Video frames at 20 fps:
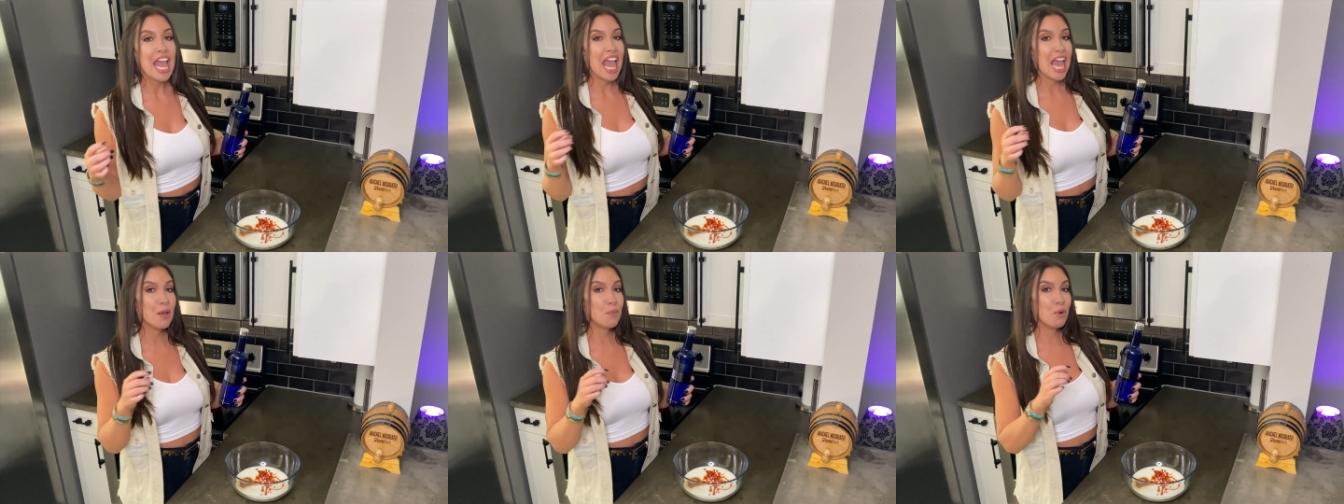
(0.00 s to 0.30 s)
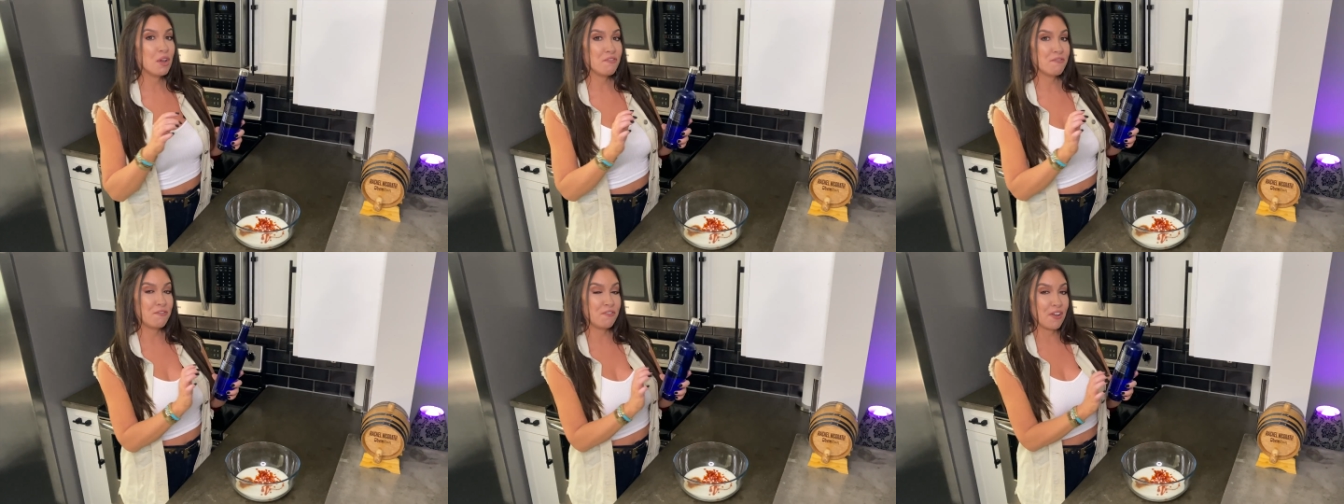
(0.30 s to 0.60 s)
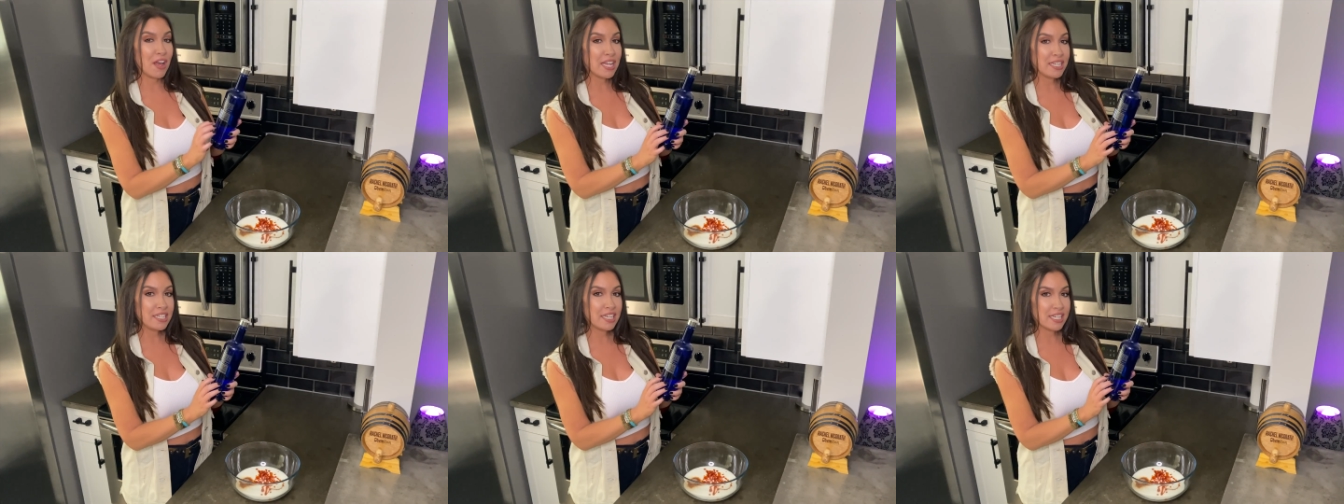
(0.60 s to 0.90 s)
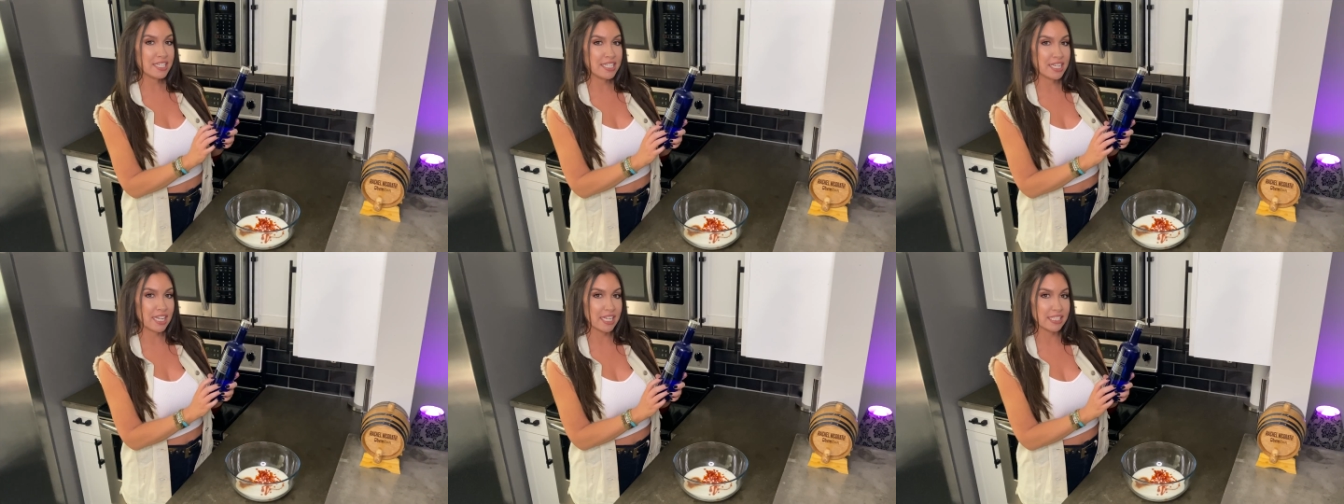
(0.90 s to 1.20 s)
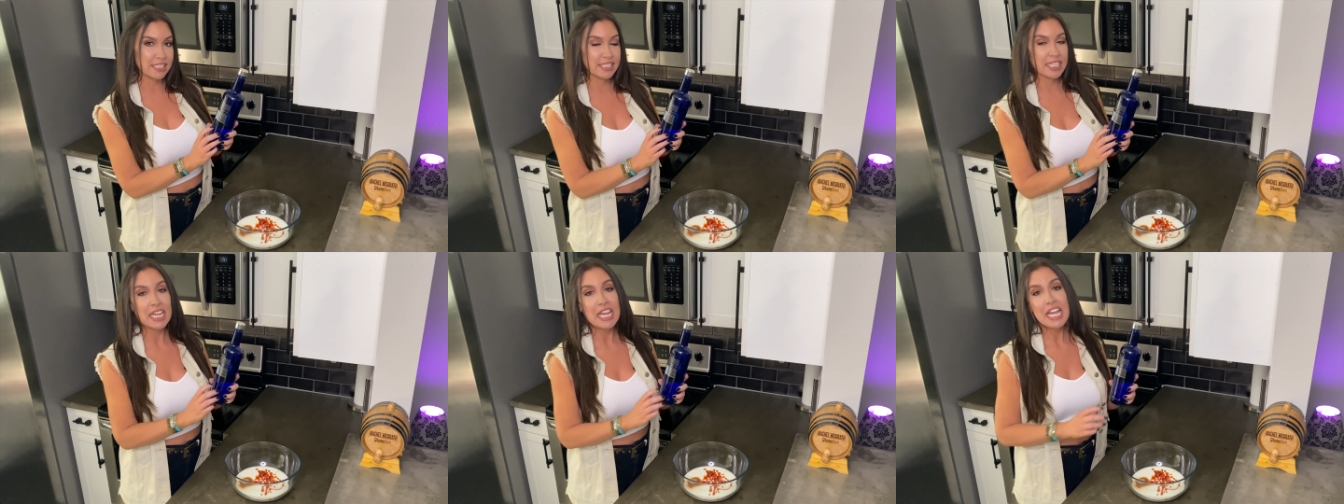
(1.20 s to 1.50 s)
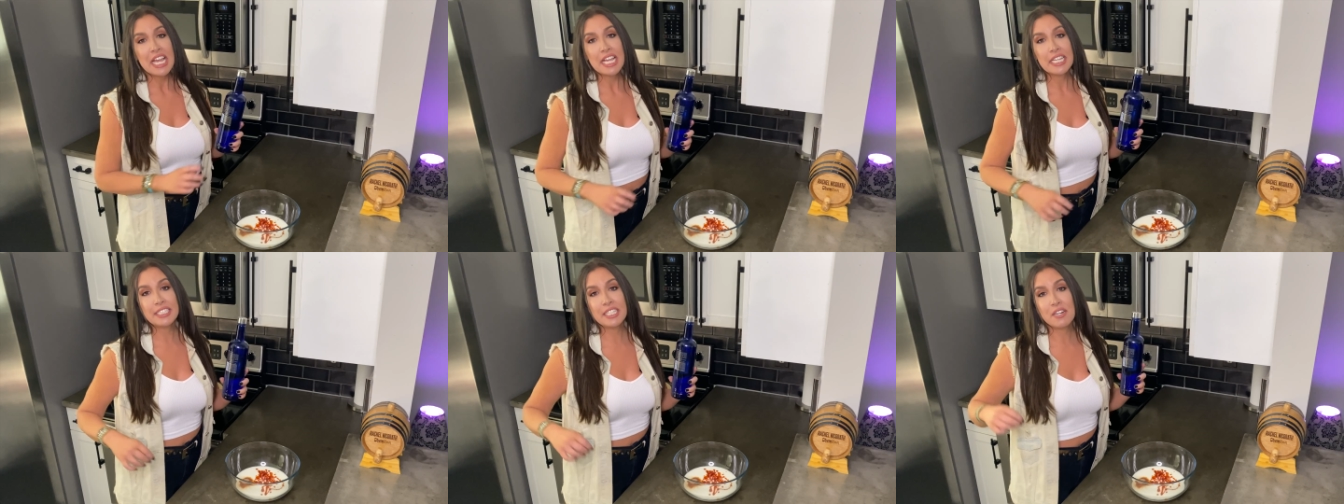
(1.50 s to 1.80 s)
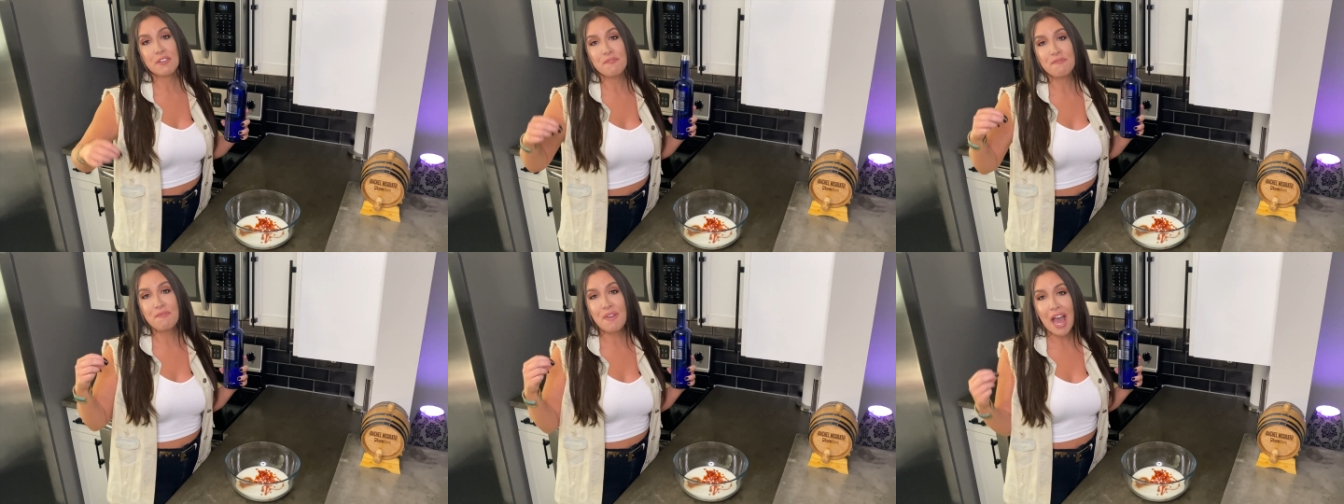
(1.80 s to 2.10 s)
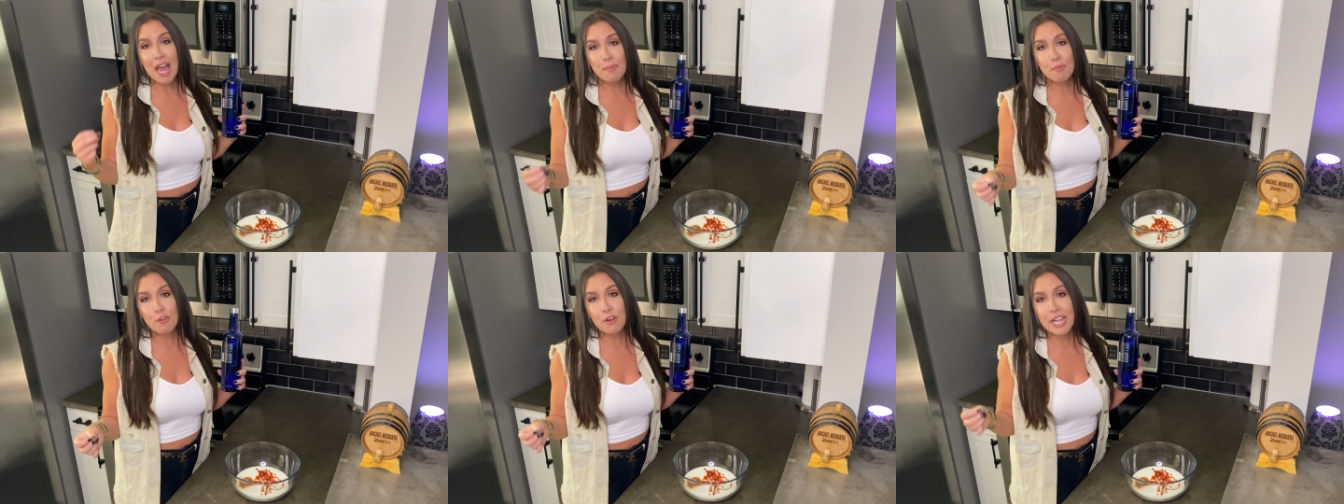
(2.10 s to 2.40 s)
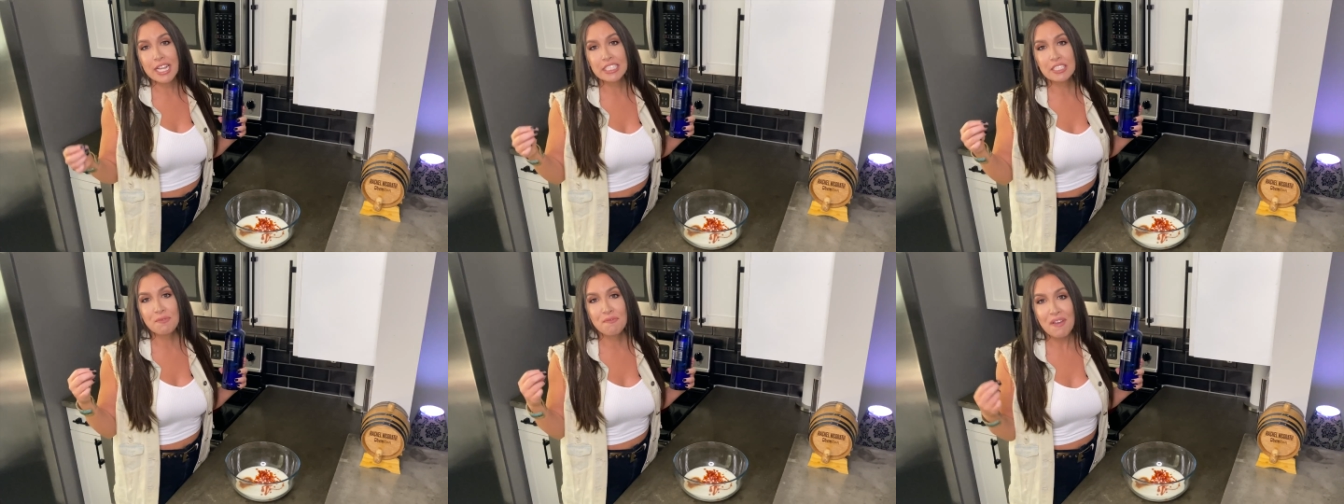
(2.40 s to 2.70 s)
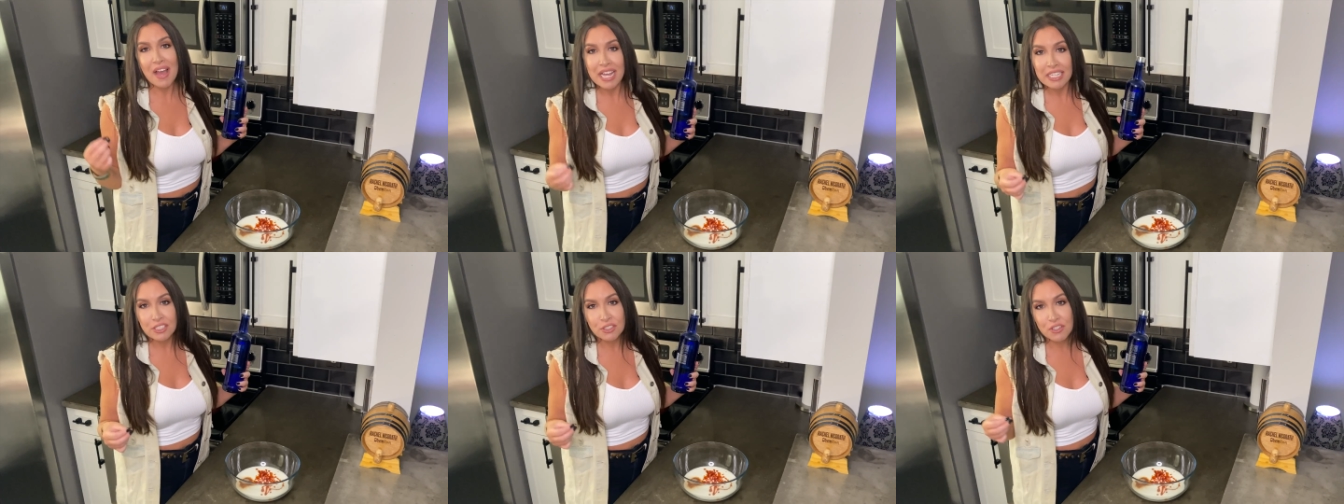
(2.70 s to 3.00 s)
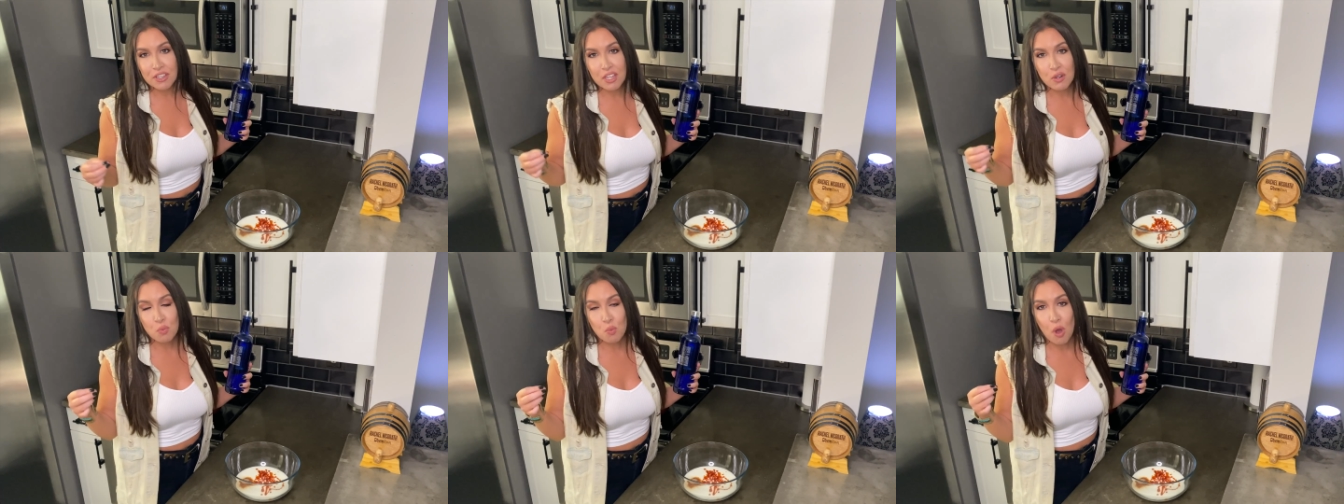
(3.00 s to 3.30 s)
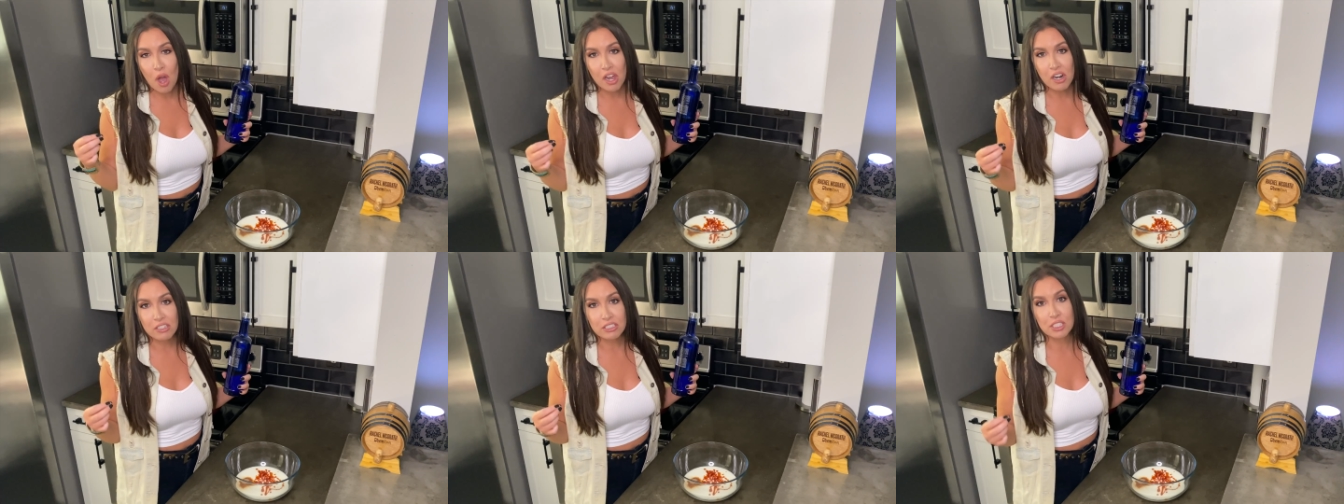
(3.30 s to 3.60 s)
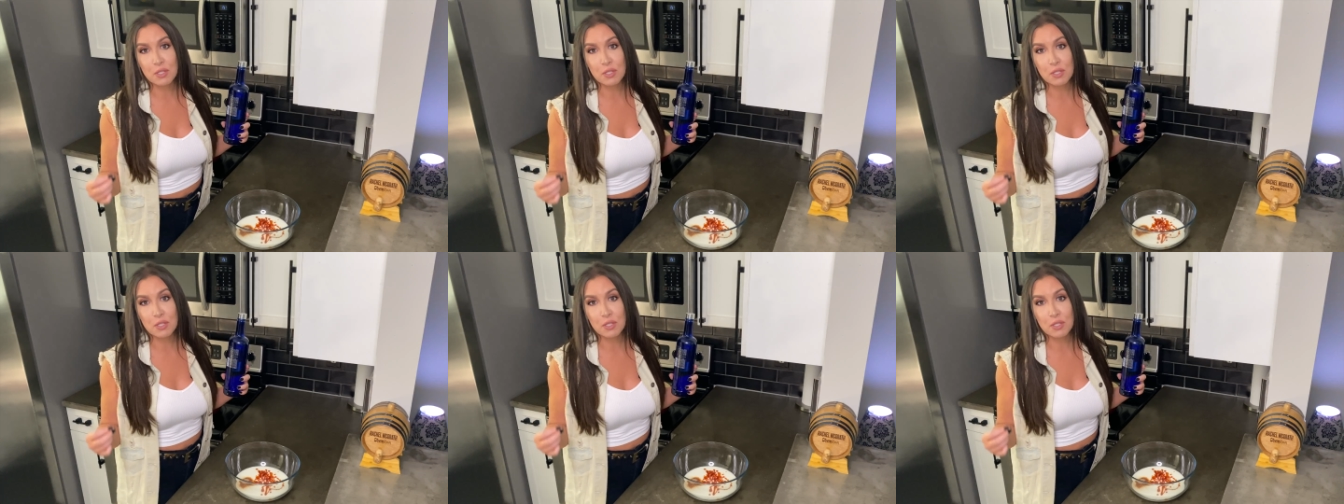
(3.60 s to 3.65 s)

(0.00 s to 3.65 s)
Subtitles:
And what vodka does is it evaporates faster than water,